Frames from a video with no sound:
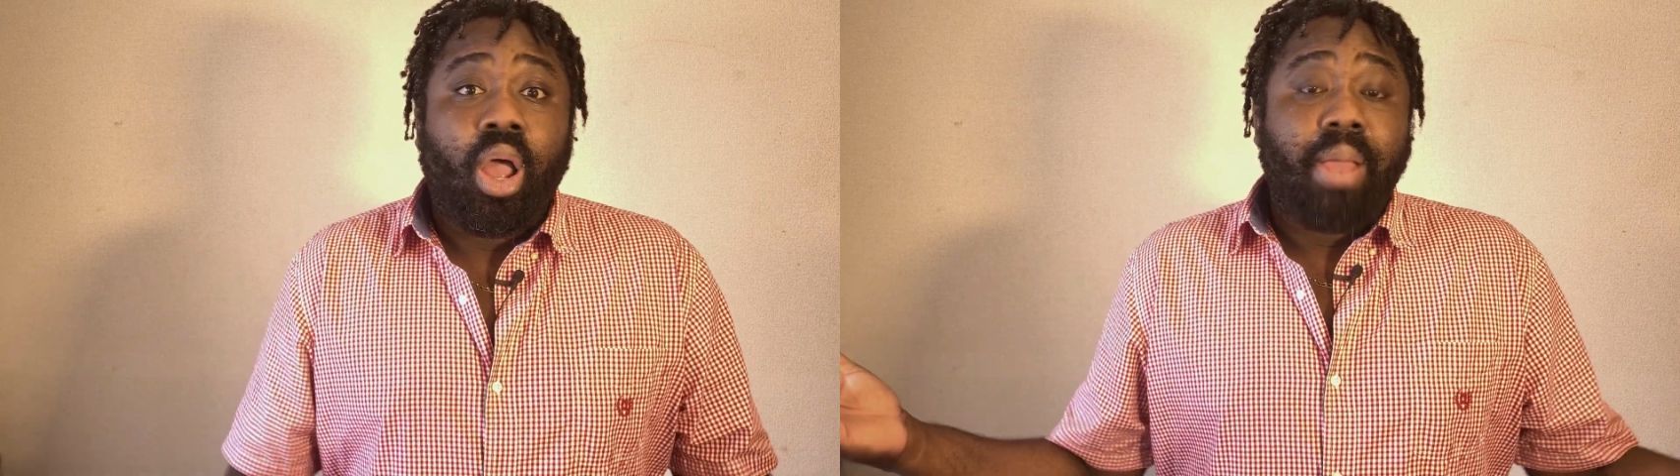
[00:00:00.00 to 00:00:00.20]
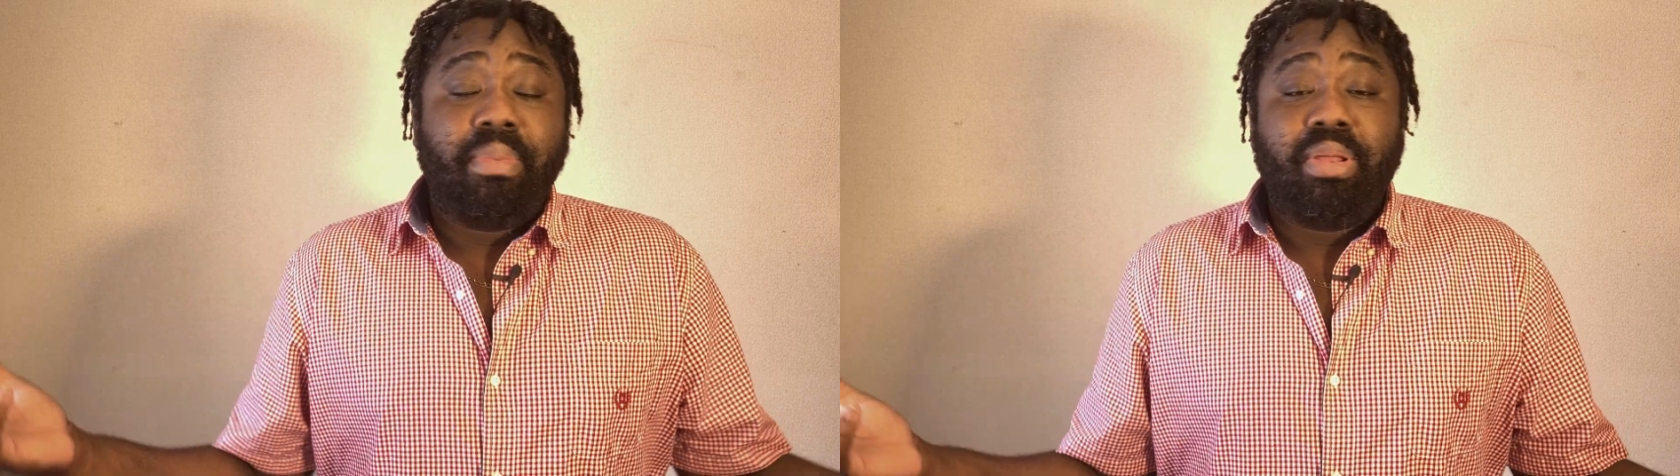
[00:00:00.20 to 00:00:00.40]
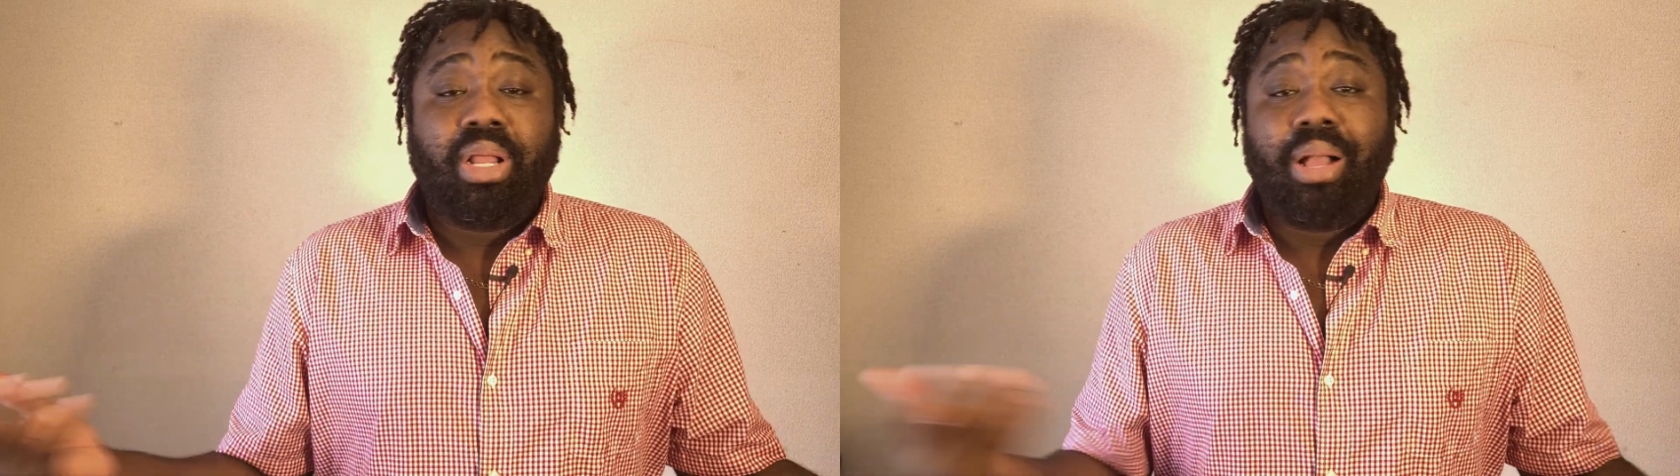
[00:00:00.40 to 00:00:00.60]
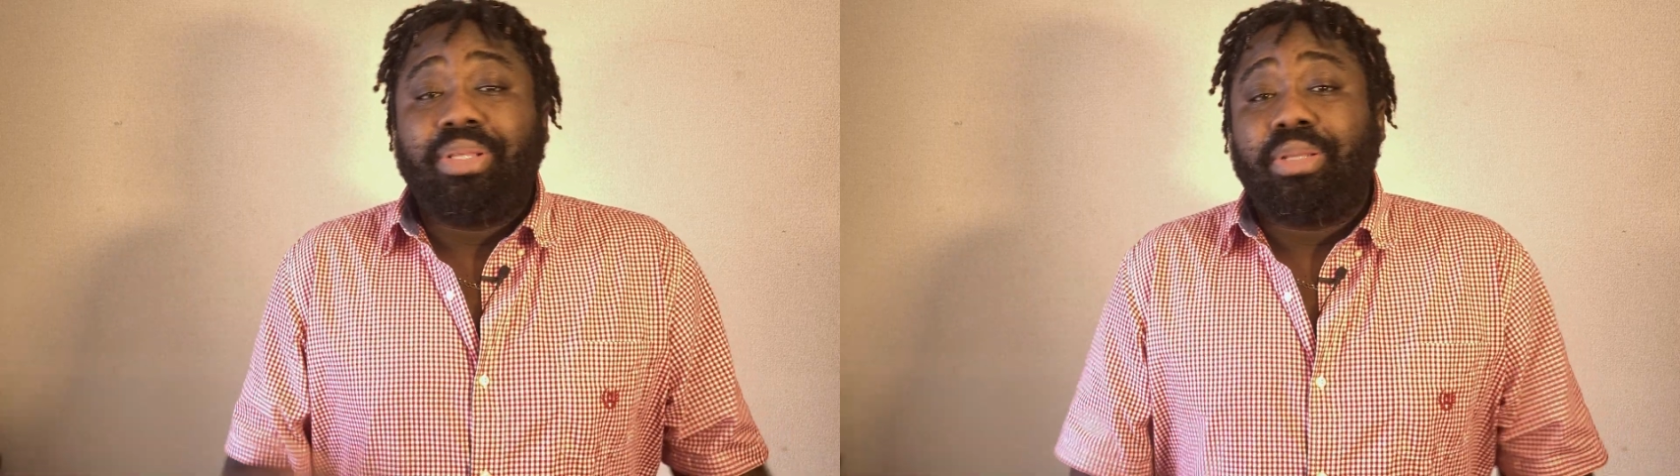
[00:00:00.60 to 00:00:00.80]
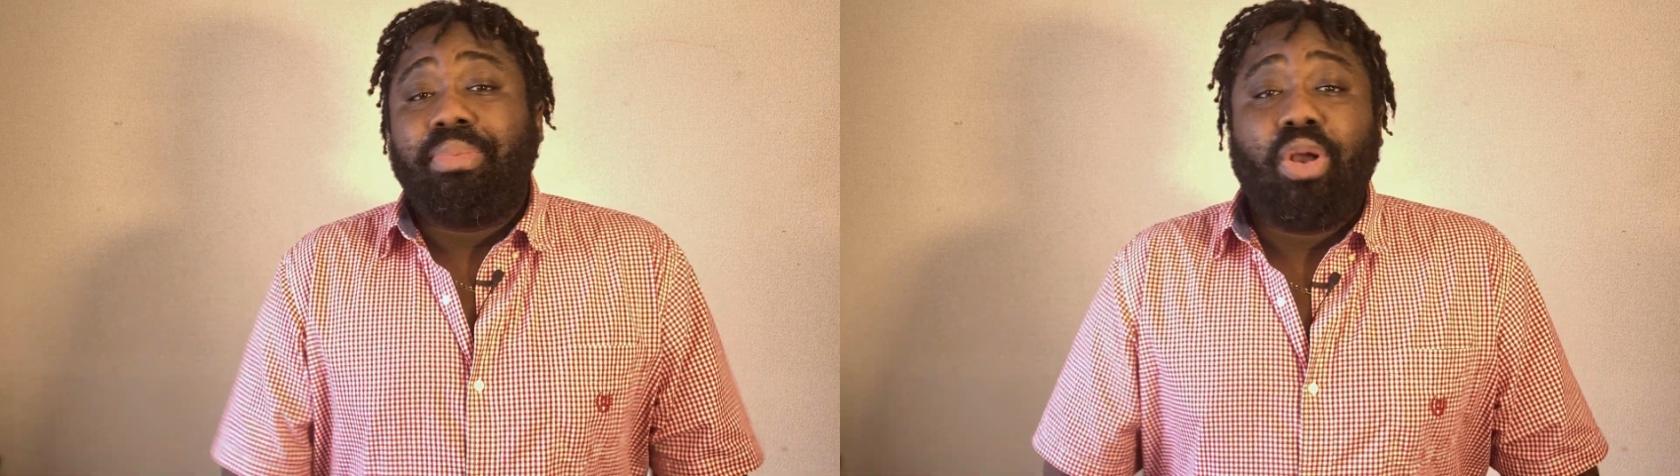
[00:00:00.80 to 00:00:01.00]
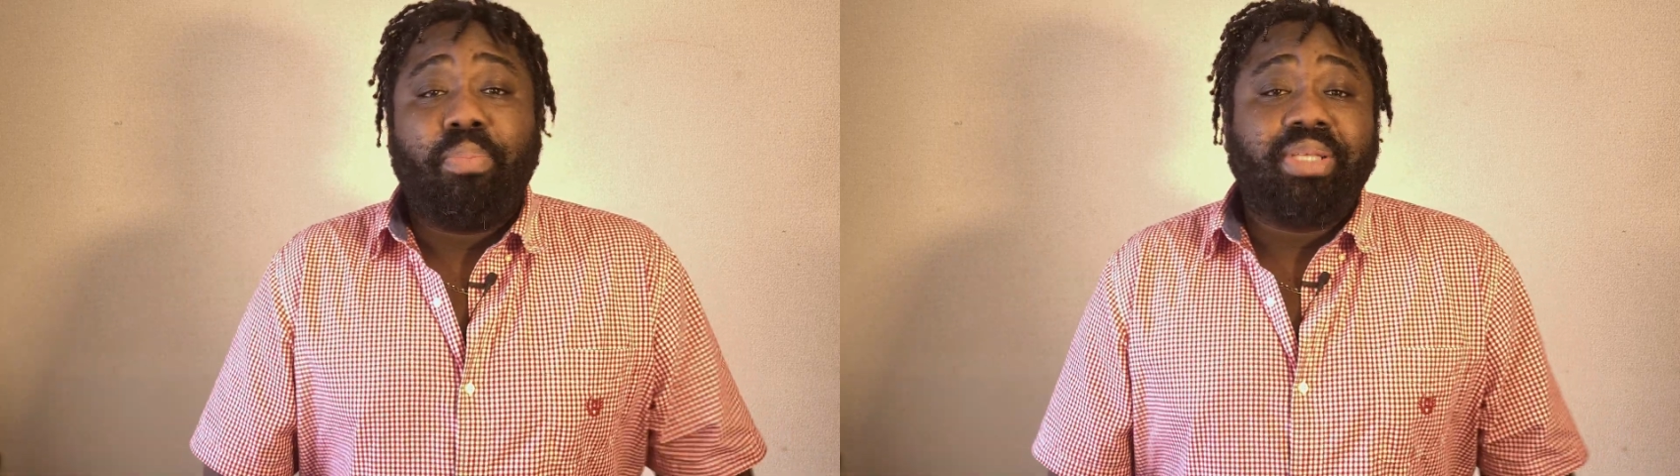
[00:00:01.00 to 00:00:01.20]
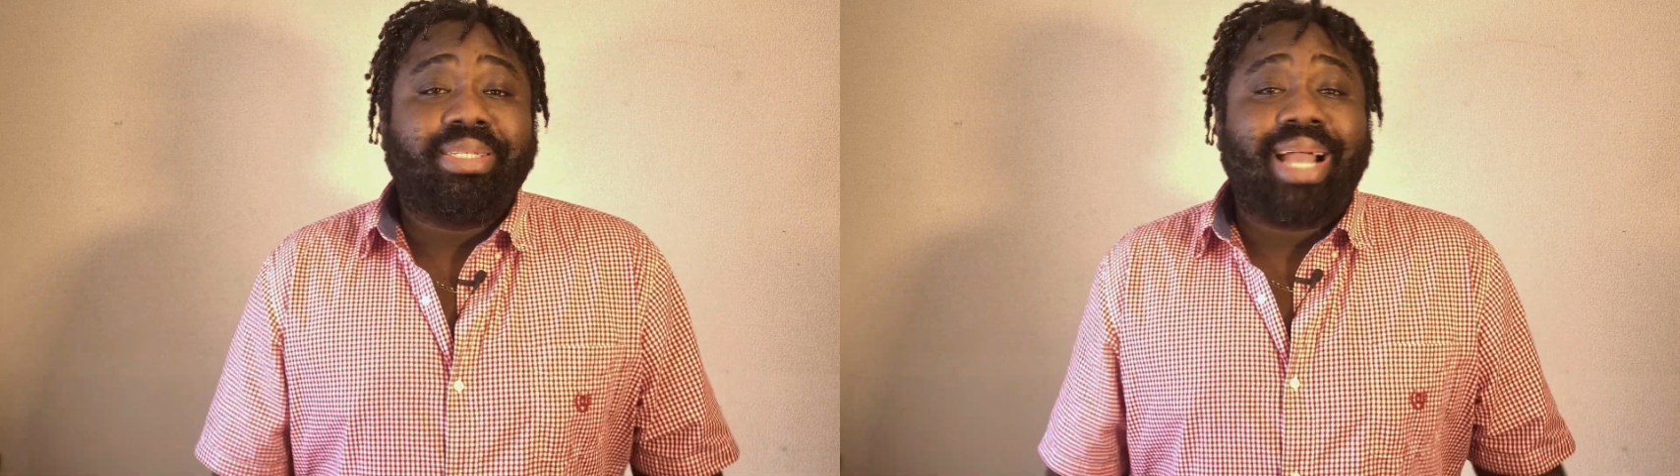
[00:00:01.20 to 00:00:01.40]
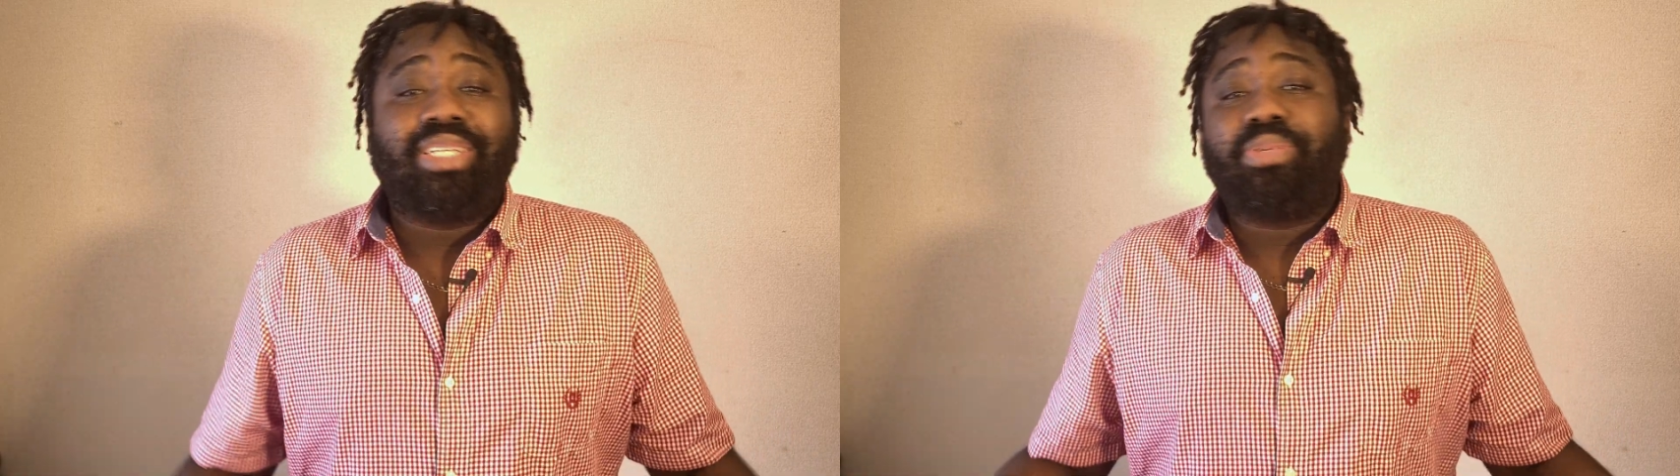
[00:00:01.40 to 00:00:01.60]
Let me know in the comments down below. Because
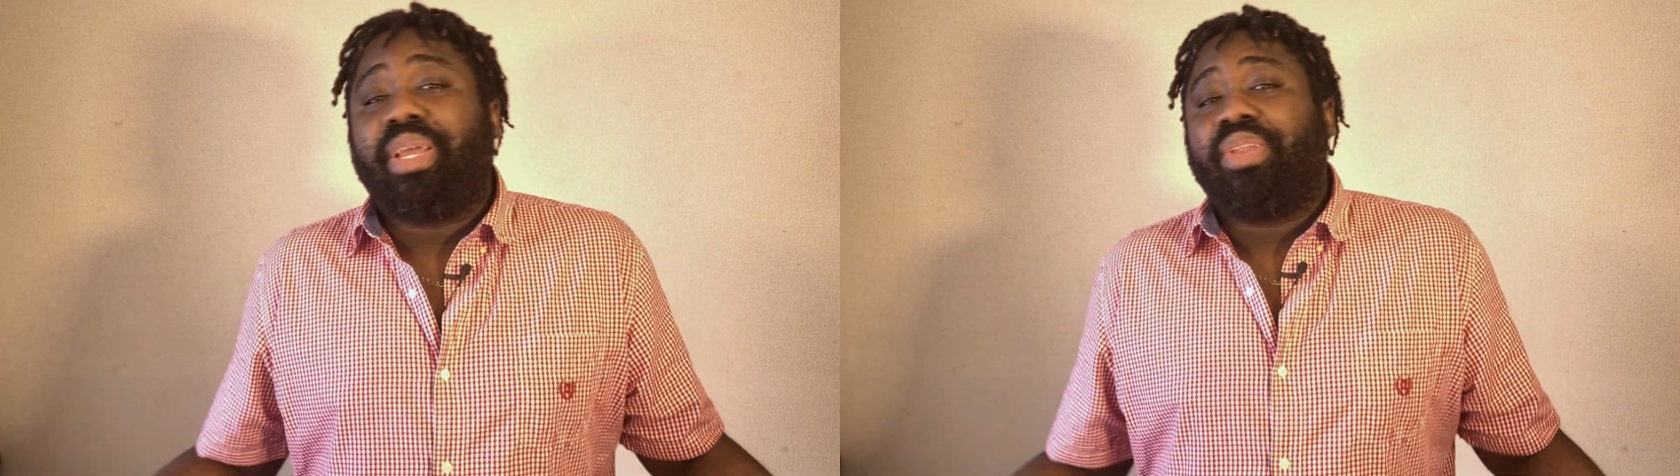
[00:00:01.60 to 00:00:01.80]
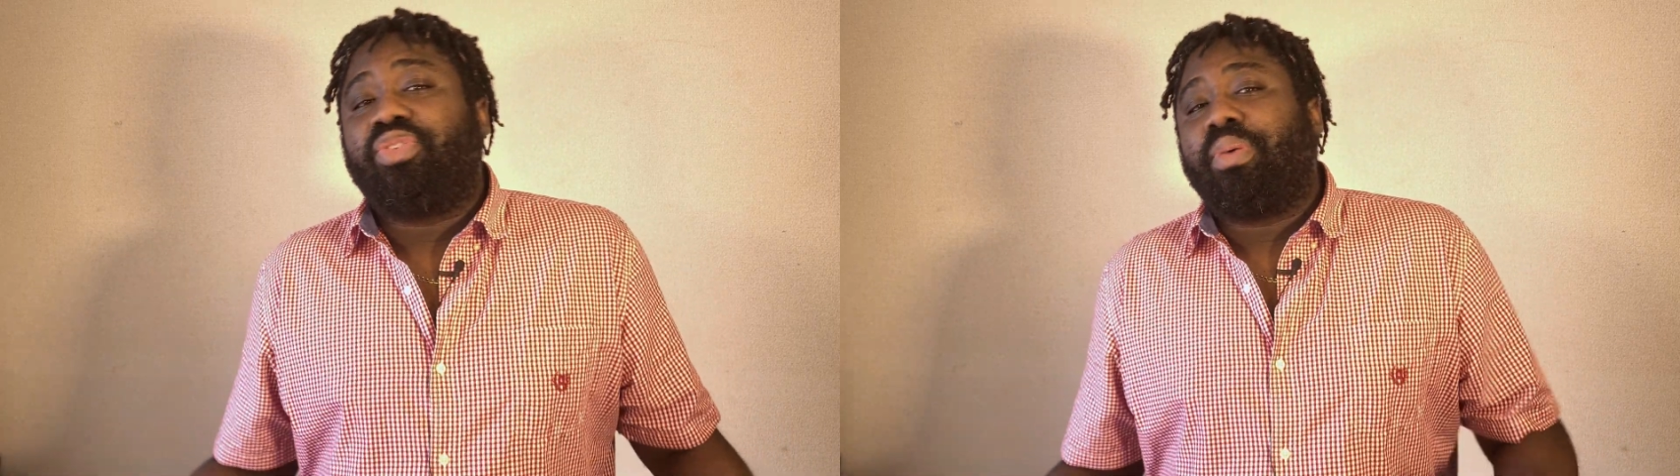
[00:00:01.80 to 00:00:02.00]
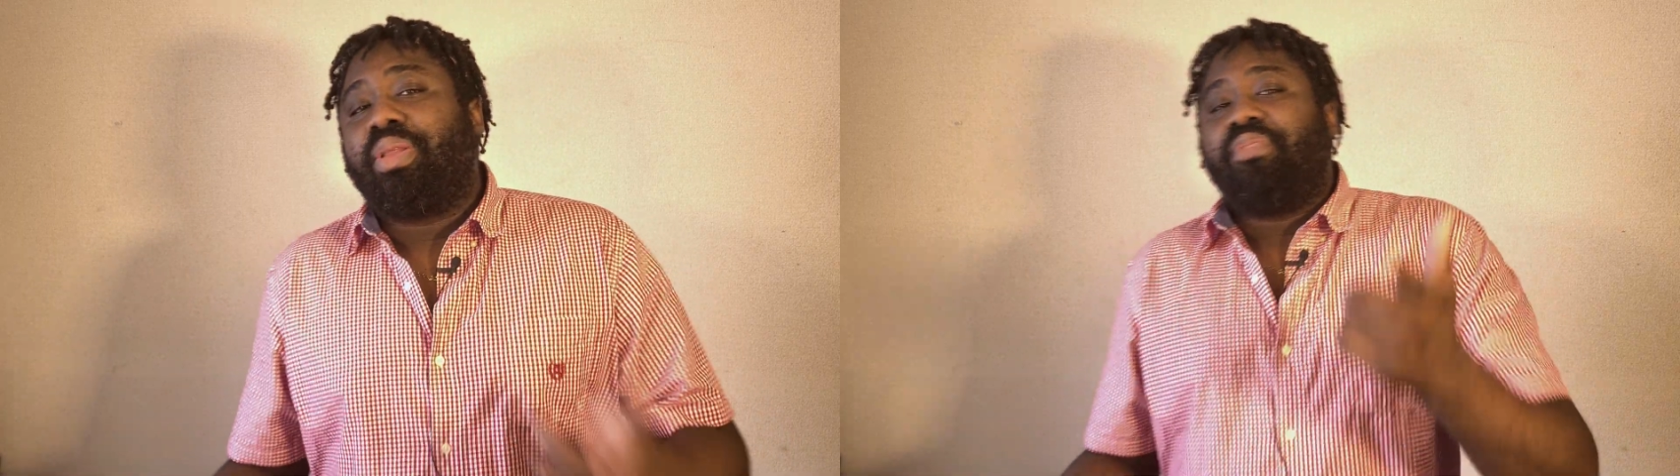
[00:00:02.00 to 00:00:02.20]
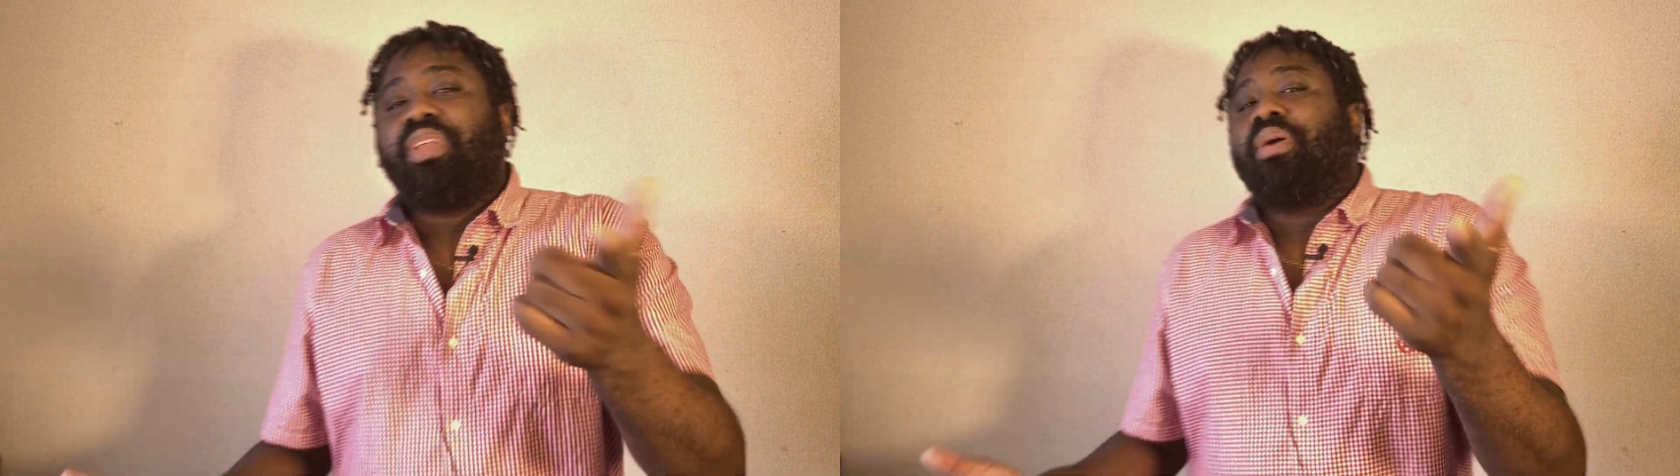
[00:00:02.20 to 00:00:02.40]
guys, just making YouTube video.